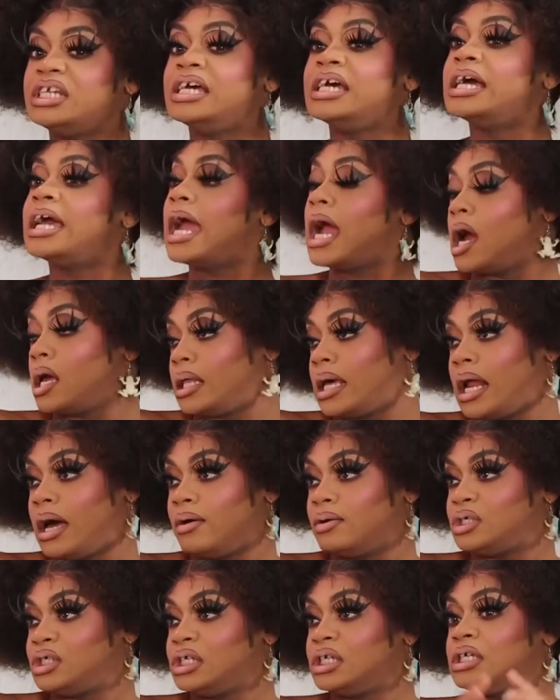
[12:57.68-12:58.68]
didn't care
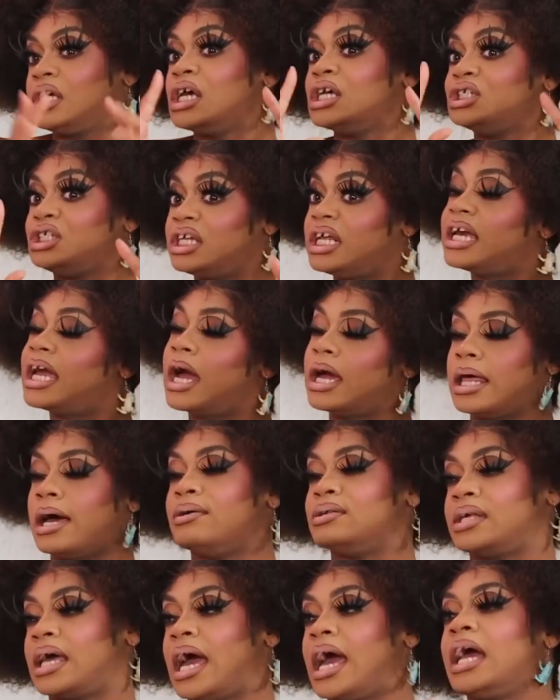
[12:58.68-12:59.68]
that she didn't care that I
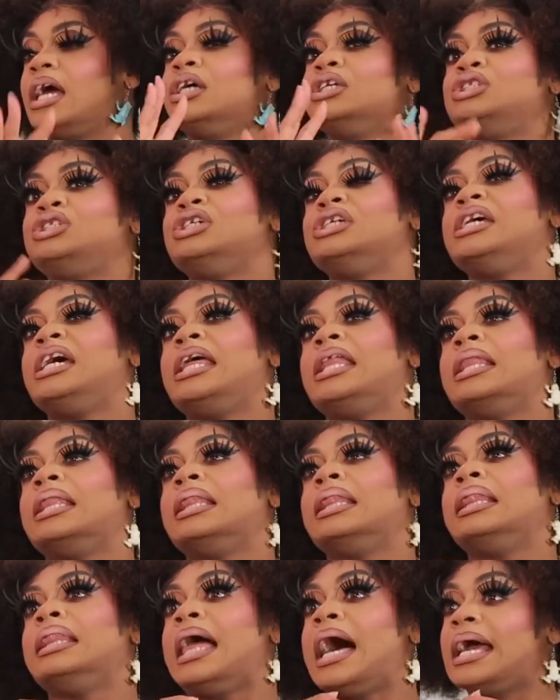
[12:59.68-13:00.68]
was gay. She didn't
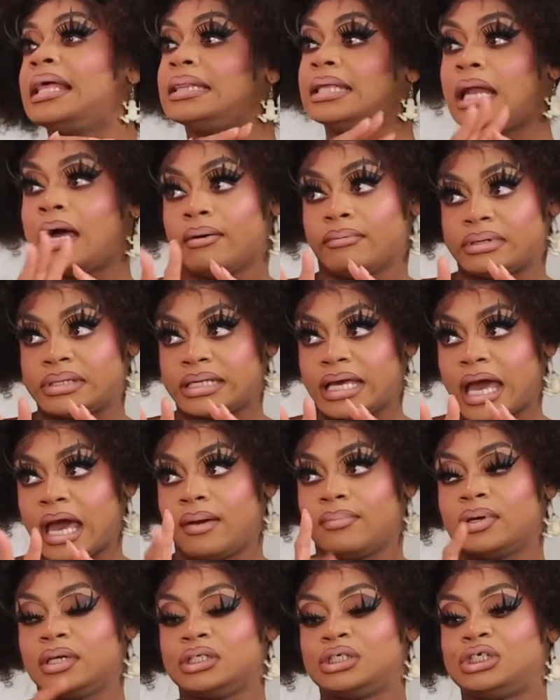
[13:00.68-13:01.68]
like that I was
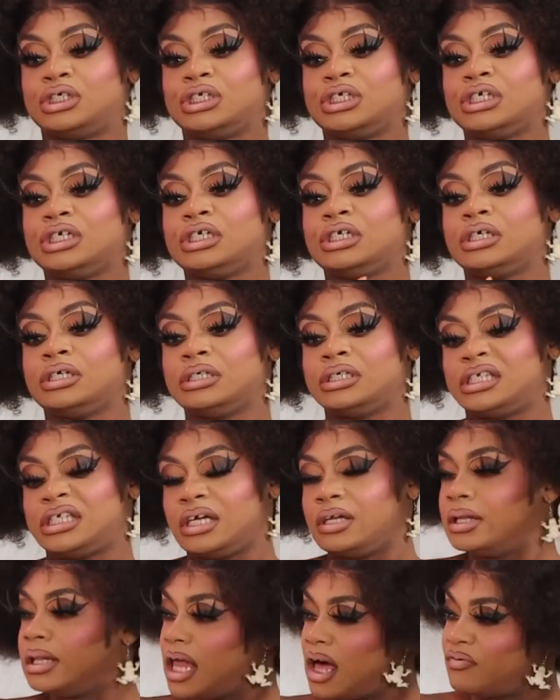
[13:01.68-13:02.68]
gay, but she
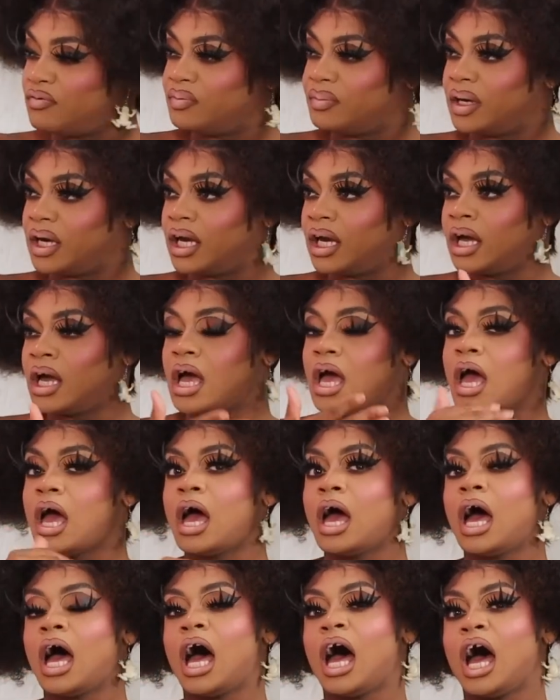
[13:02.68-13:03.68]
still loved me.
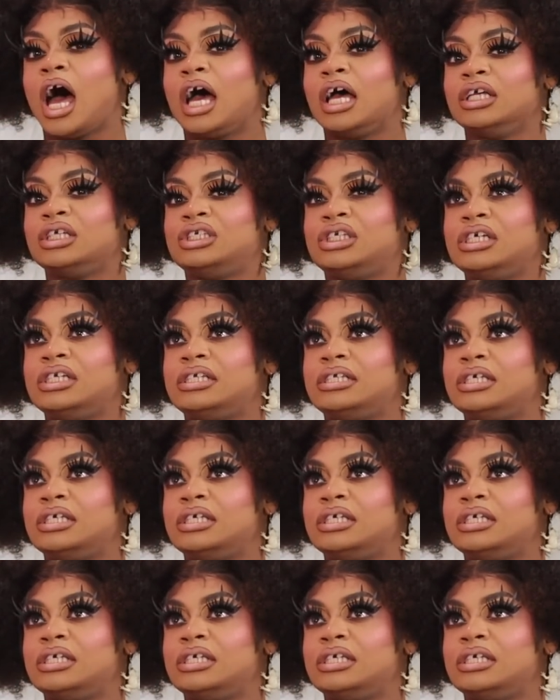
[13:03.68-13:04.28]
She